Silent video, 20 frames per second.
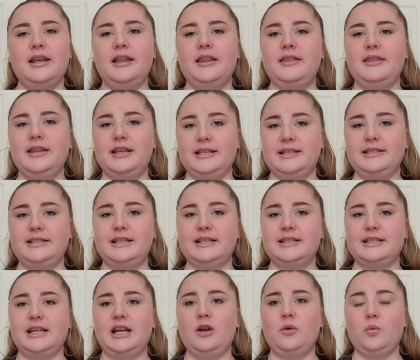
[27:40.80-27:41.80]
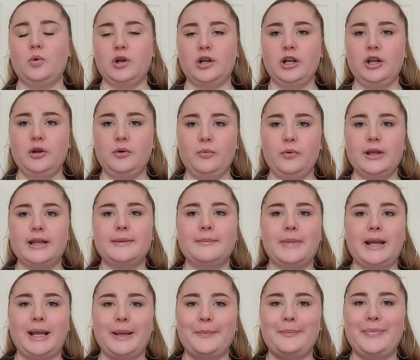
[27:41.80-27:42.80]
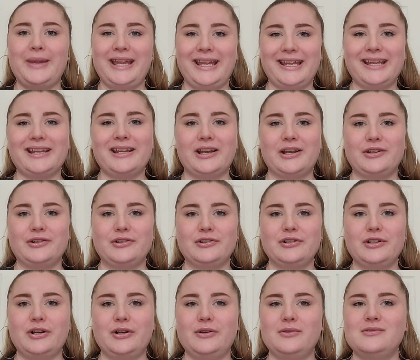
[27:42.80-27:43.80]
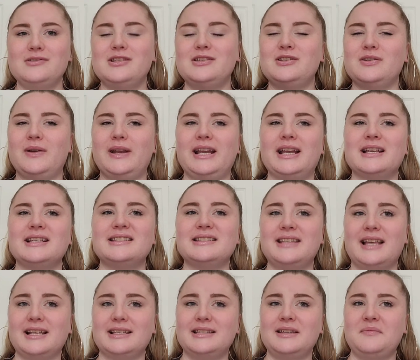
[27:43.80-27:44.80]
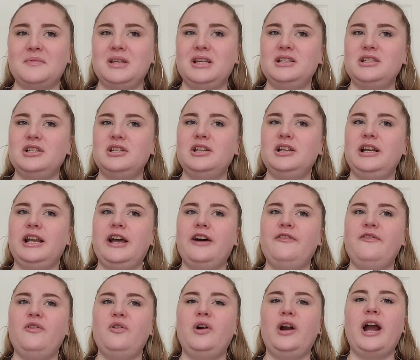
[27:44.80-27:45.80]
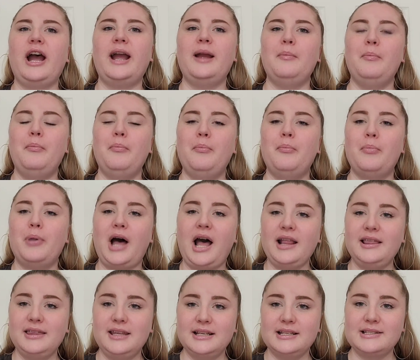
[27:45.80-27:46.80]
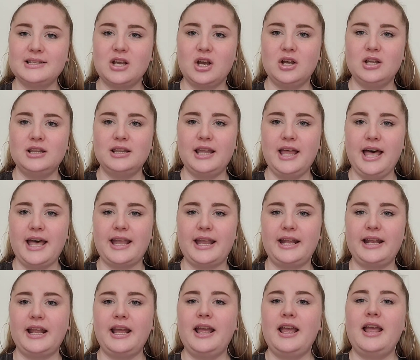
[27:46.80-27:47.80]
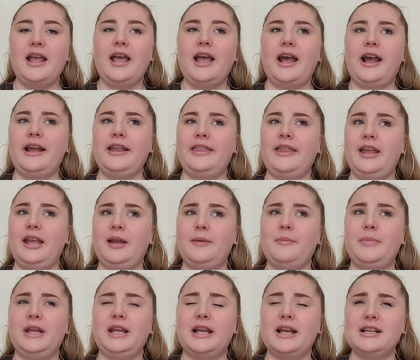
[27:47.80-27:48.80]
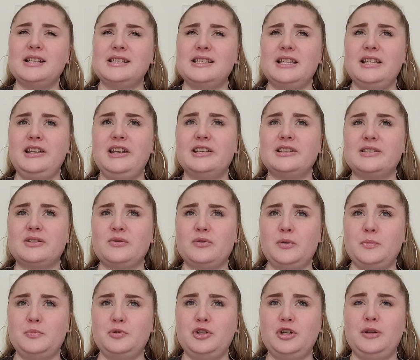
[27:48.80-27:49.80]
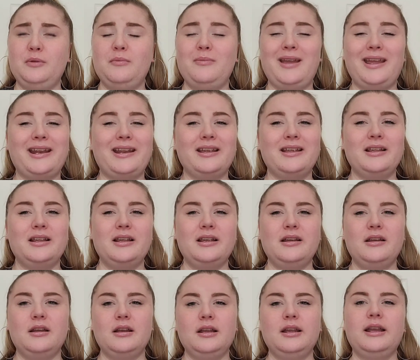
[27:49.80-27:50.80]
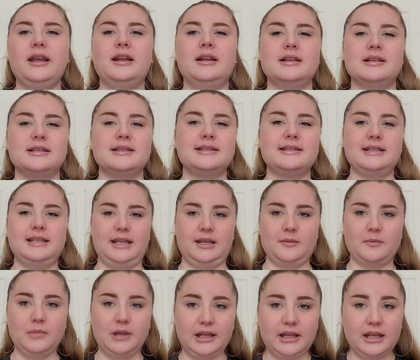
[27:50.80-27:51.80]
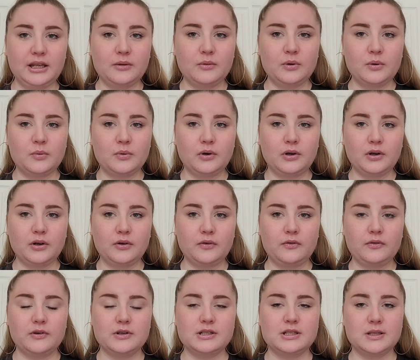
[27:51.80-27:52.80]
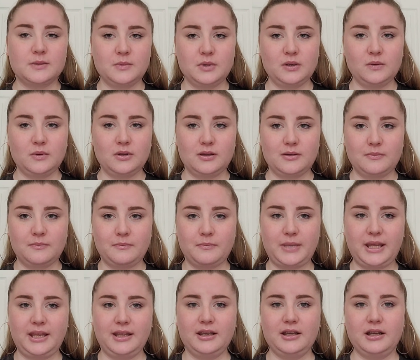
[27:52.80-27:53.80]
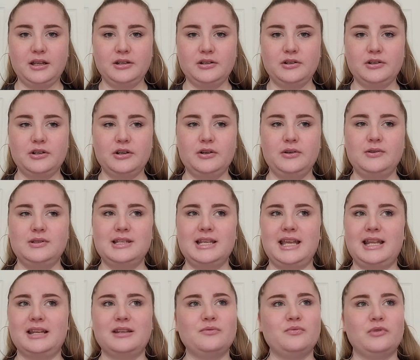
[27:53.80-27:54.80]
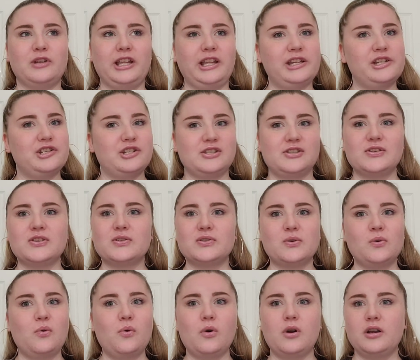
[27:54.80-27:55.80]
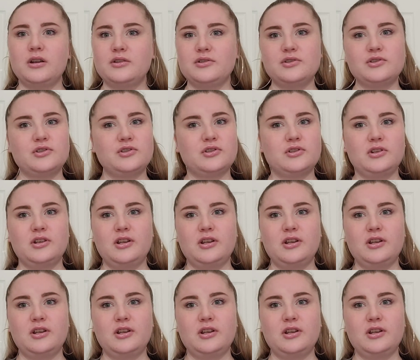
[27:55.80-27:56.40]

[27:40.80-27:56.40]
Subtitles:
this does not work with my pink undertones. So I guess that's something to look out for. I bought this online, I think because the description made it kind of seem like it would work for someone with pink undertones, and it really just looks orange